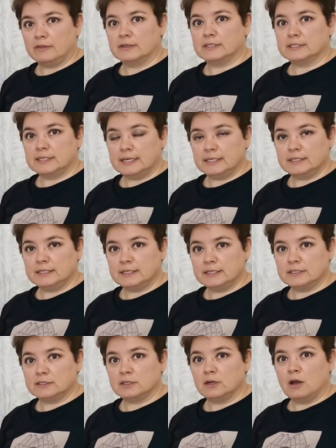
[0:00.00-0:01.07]
either
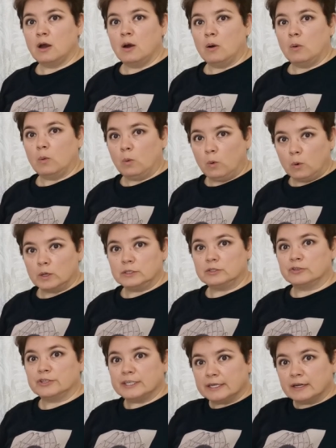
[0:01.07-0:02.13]
steadiness or